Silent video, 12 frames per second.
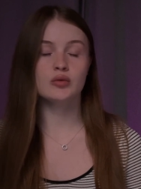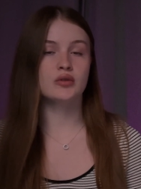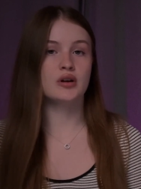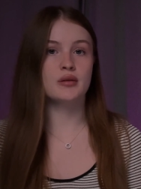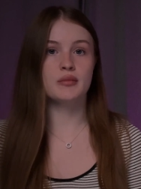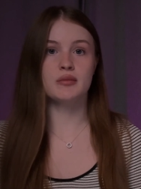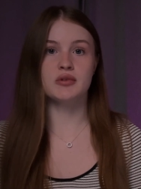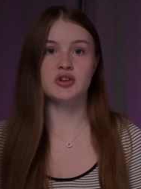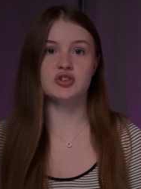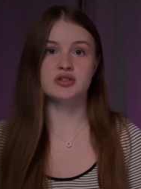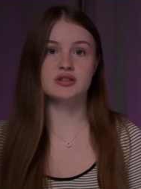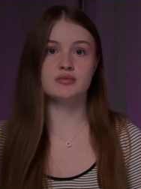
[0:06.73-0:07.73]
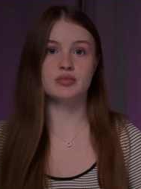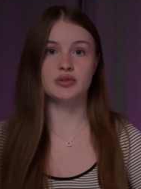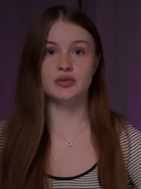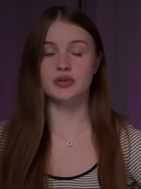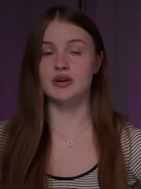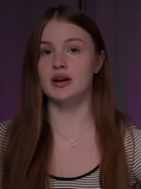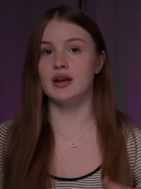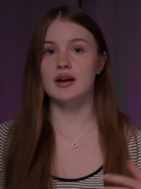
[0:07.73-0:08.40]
or maybe just blur